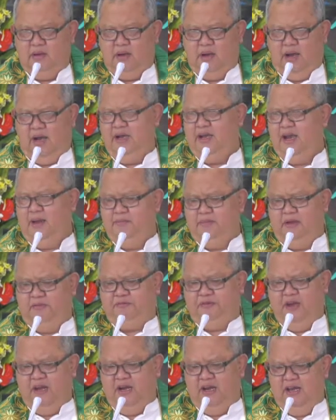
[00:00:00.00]
I have the
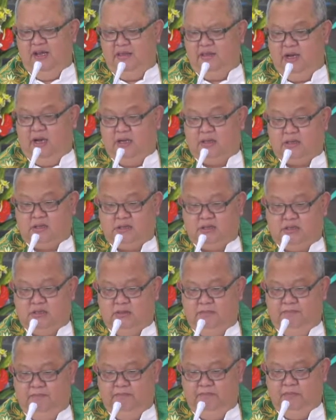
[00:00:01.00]
feeling that
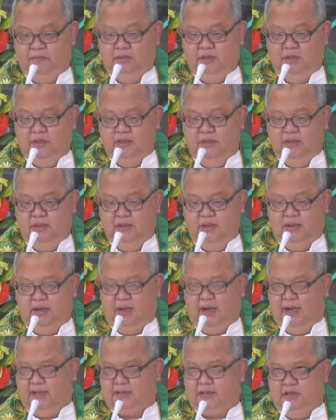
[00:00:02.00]

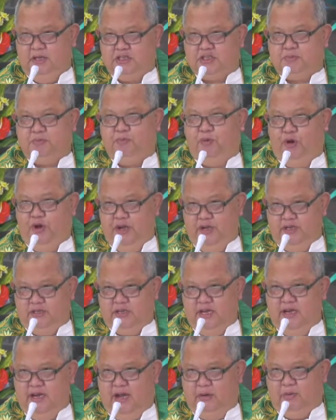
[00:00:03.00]
at this
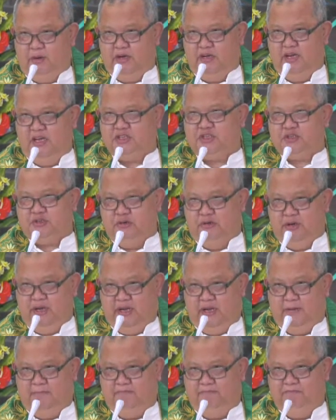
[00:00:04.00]
point in our
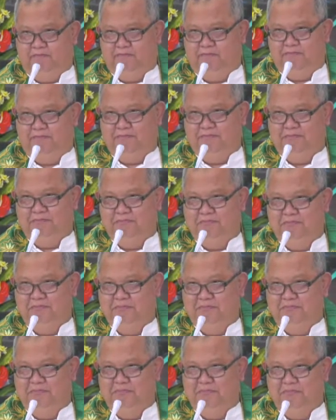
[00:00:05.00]
history,
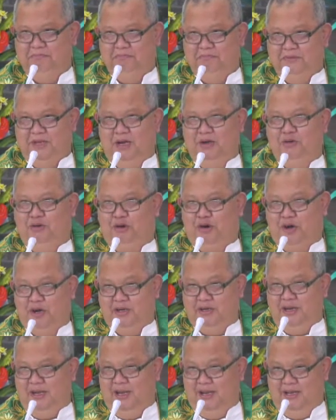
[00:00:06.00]
the
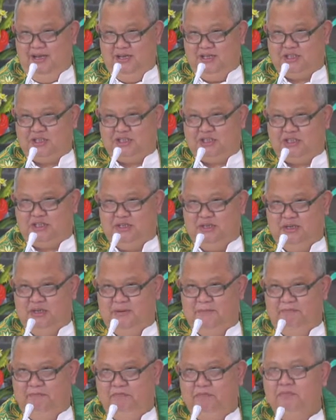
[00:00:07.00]
Lord is
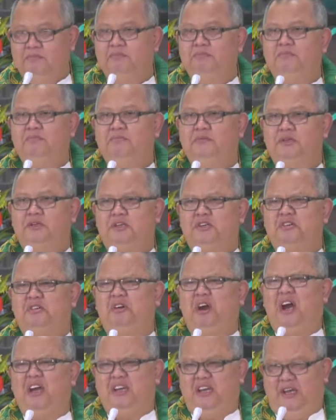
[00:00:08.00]

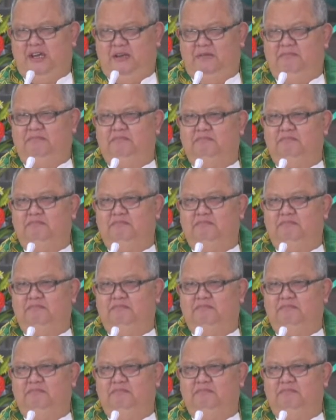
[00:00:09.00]
crying.